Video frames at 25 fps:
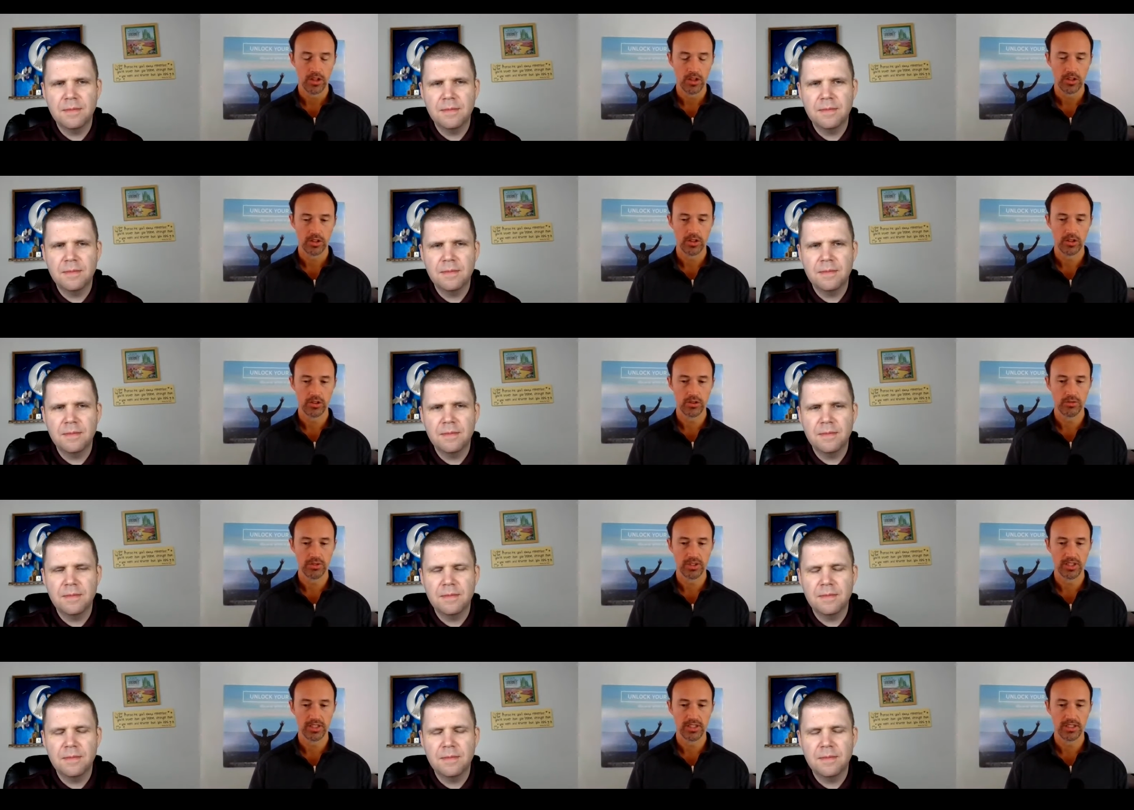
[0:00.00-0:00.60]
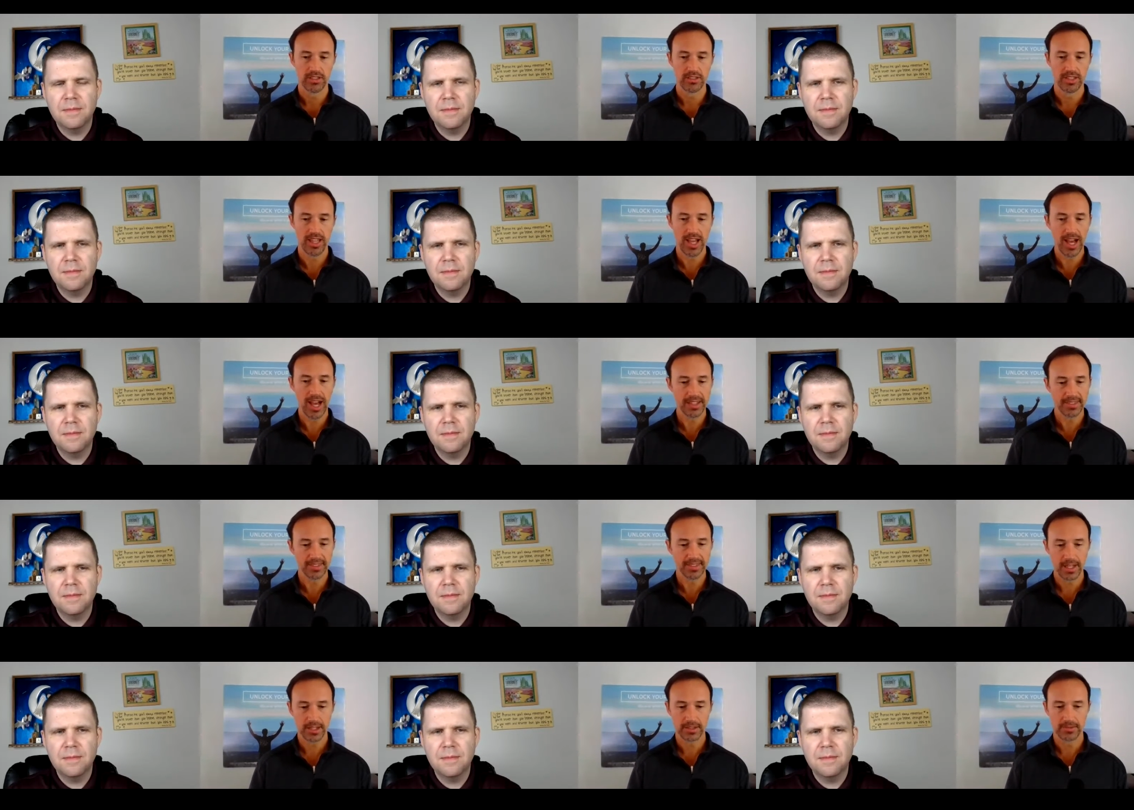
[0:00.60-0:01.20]
Speaker 1: who is
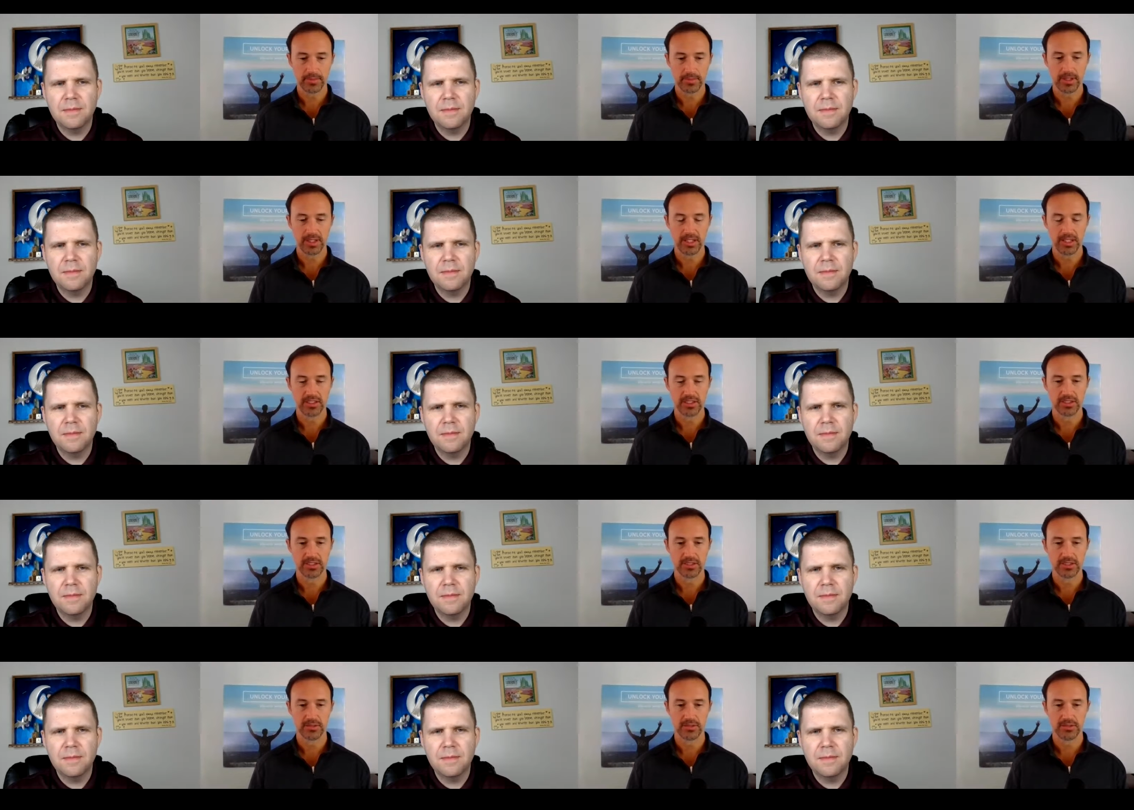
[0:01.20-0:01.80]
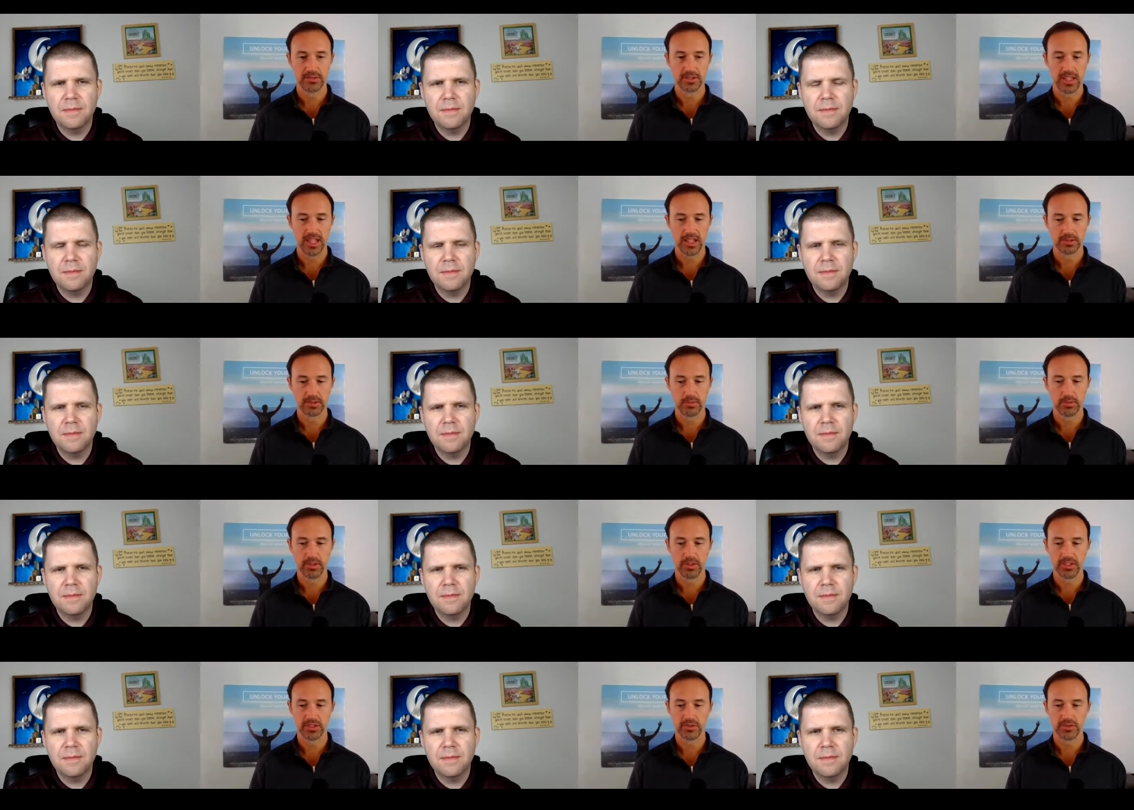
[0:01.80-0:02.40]
at that place where